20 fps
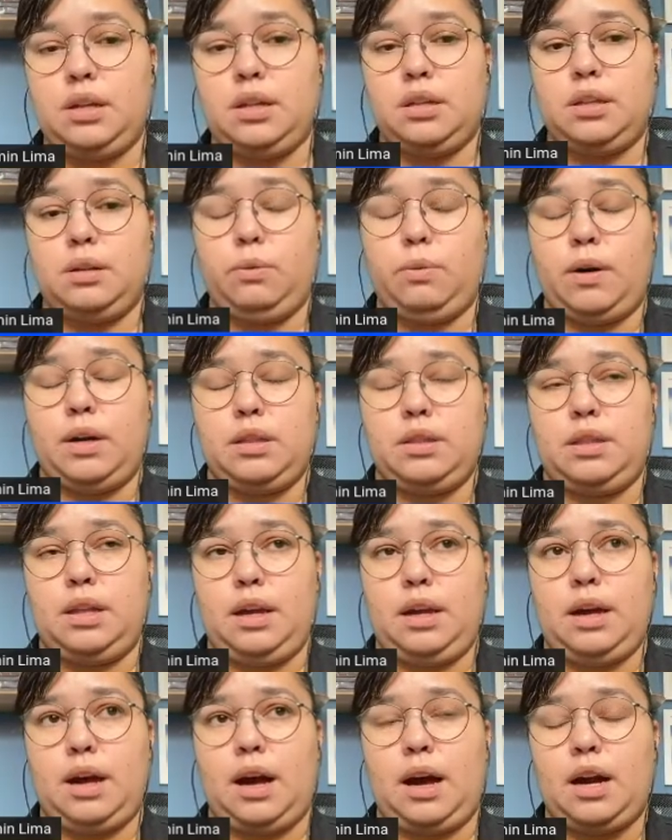what
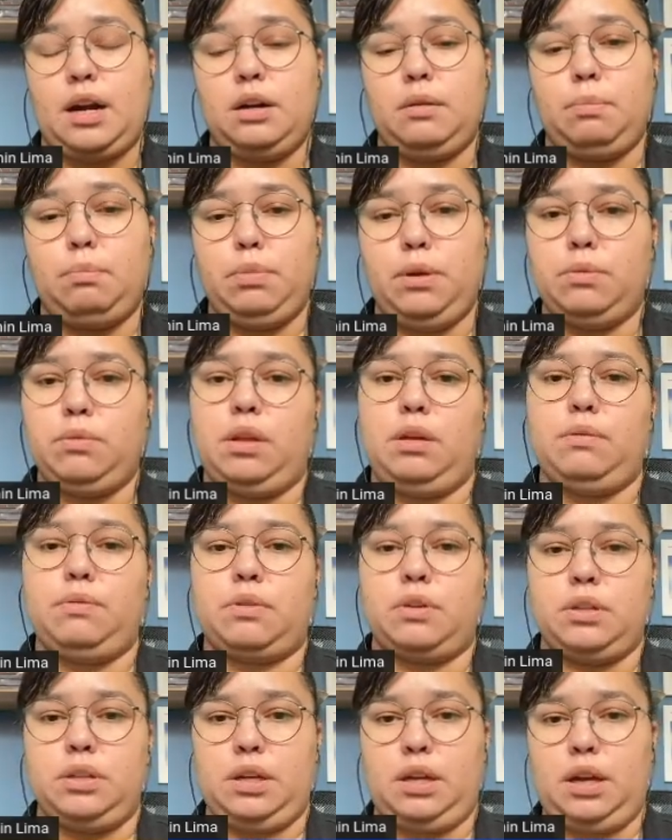they are building
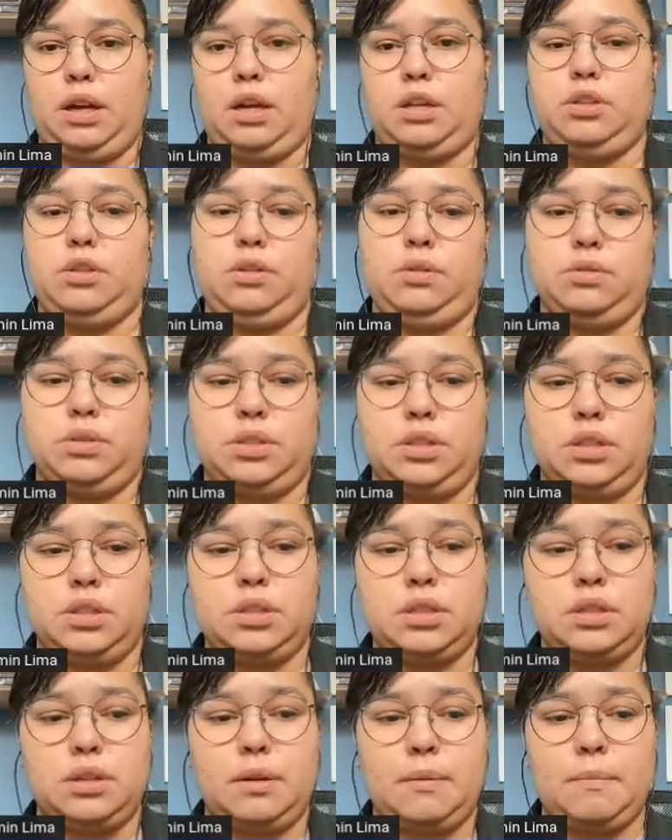for the end users.